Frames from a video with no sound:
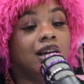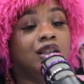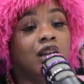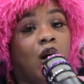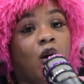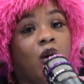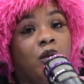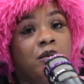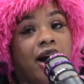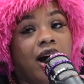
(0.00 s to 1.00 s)
So
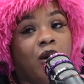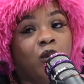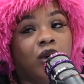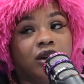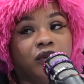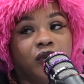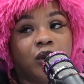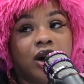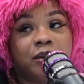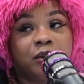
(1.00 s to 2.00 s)
my wonderful
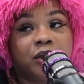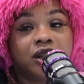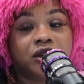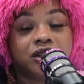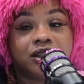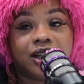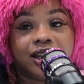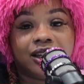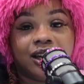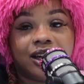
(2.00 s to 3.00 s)
um, brothers
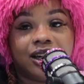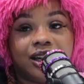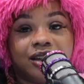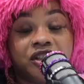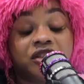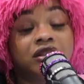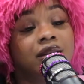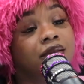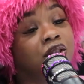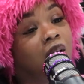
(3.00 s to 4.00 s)
and uh, sisters of
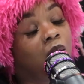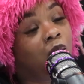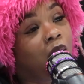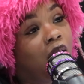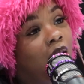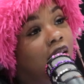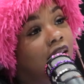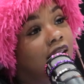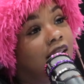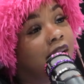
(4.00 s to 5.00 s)
the show
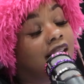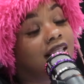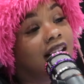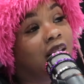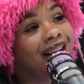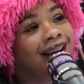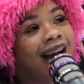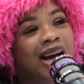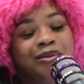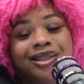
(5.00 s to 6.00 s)
all um, got together and got me